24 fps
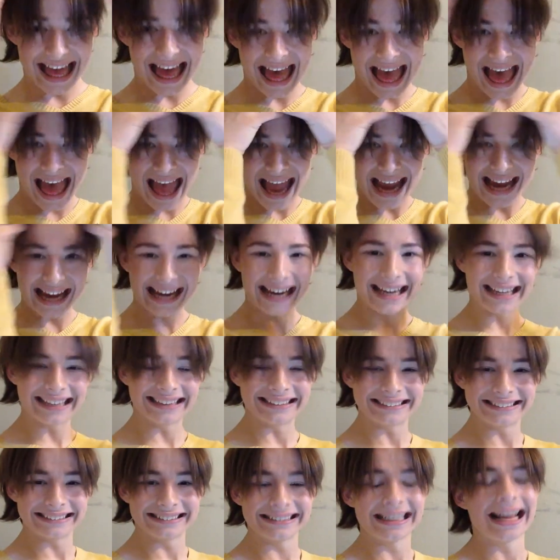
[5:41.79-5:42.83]
Hey.
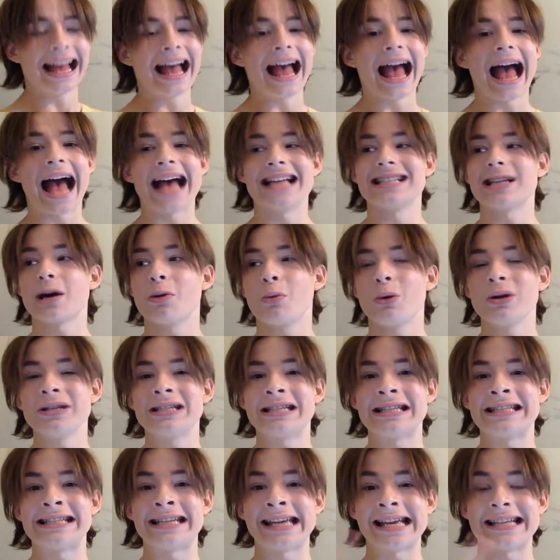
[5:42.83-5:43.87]
And I wanted
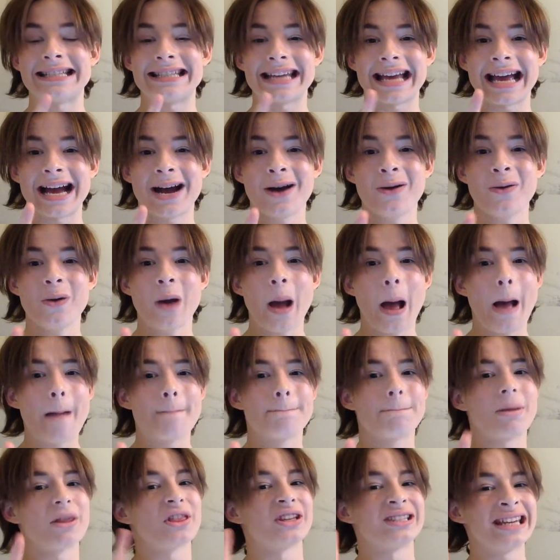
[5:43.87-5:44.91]
to see Adele,
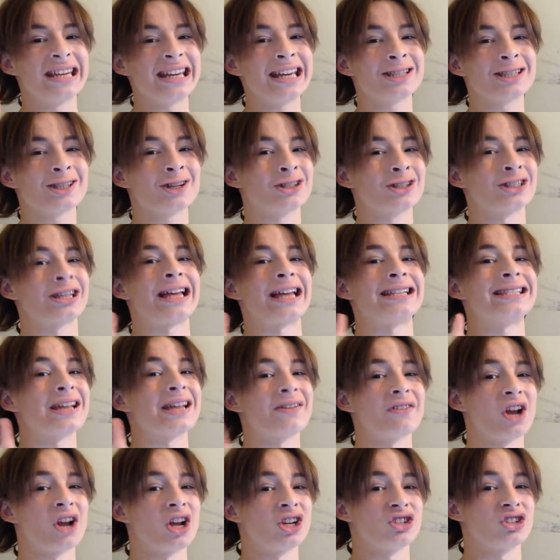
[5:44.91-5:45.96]
but the tickets cost like
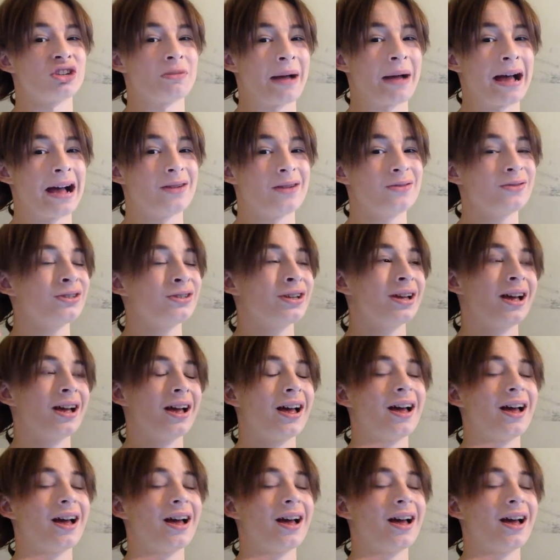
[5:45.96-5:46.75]
£700.